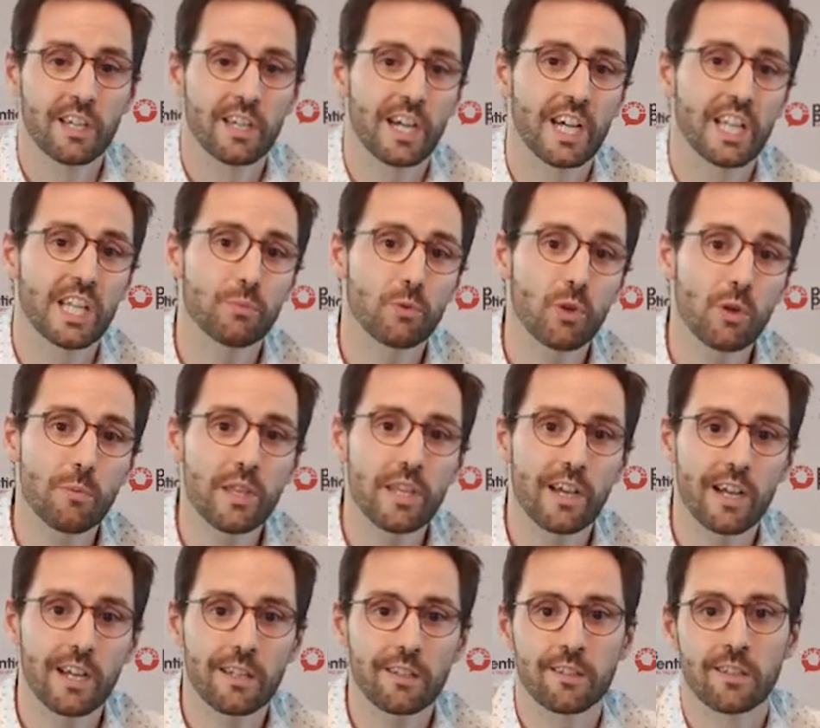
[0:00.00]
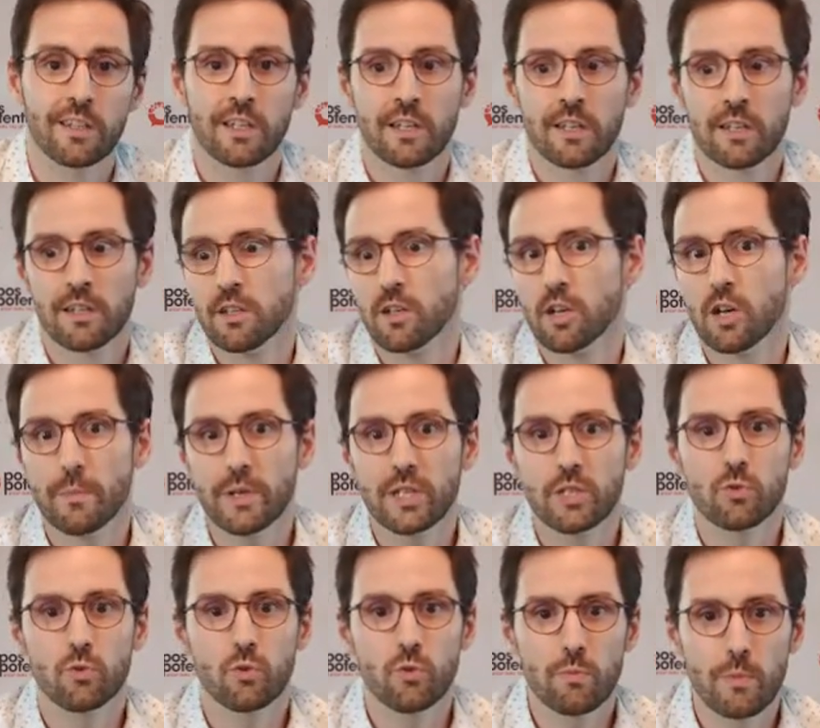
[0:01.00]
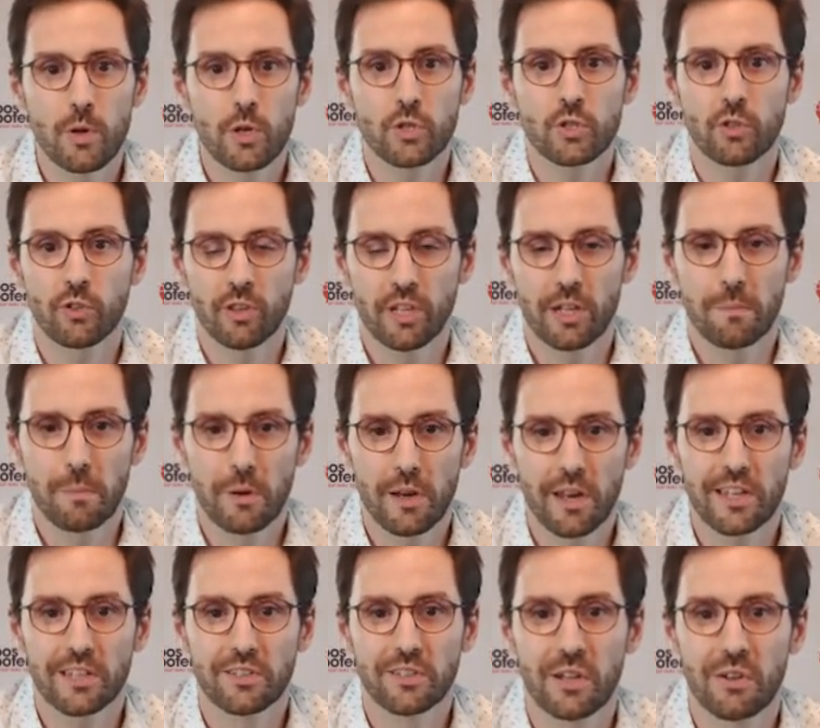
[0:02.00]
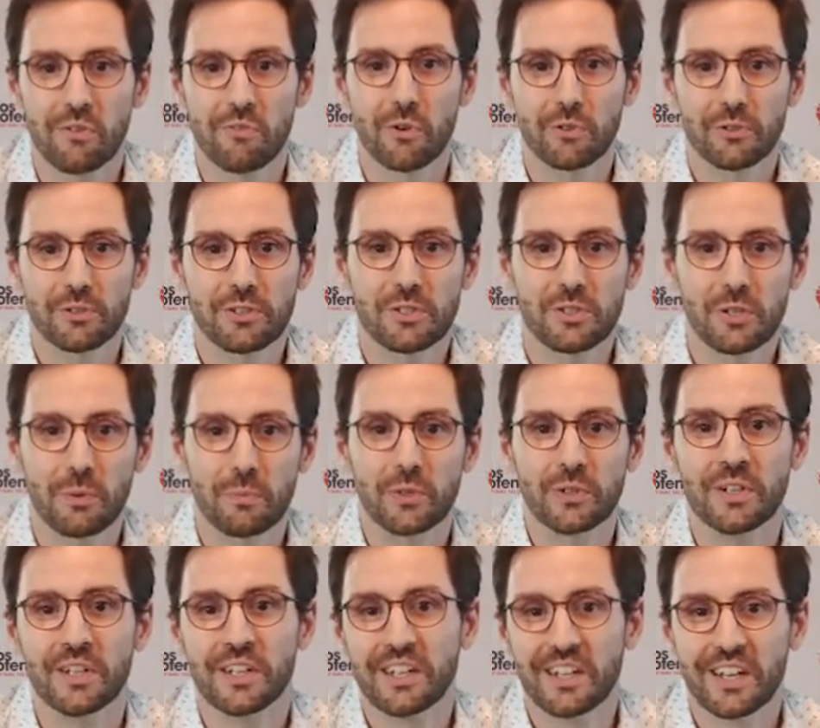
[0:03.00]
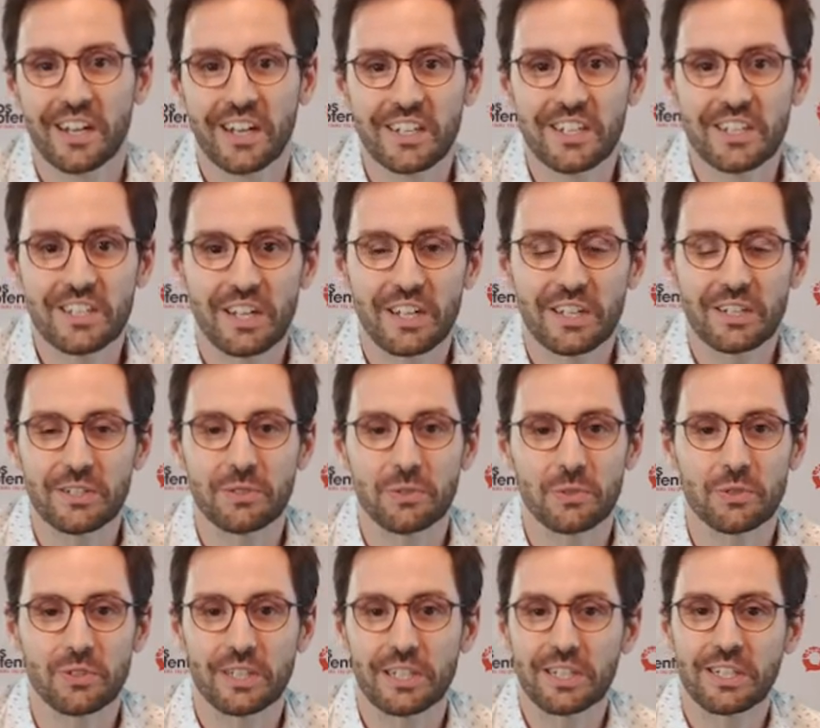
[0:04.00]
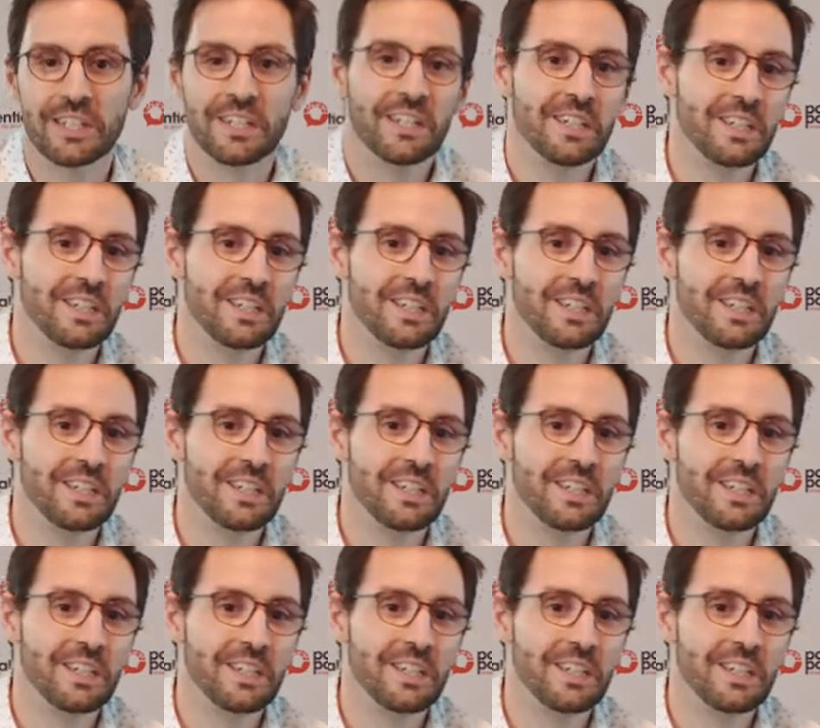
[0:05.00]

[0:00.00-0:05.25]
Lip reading: And they probably had a bit too much on their plate for this summer and decided to say,